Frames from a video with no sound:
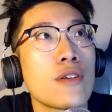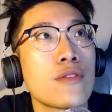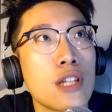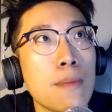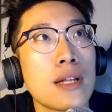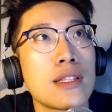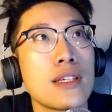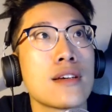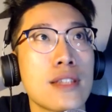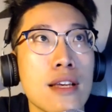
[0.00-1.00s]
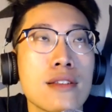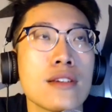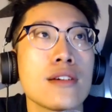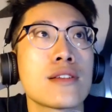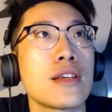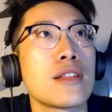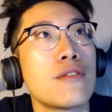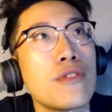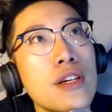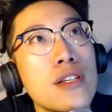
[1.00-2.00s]
third-party assessor, say
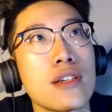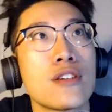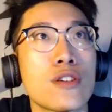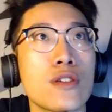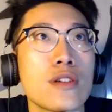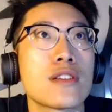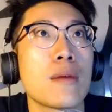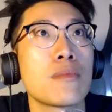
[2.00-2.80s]
the risk, insurance,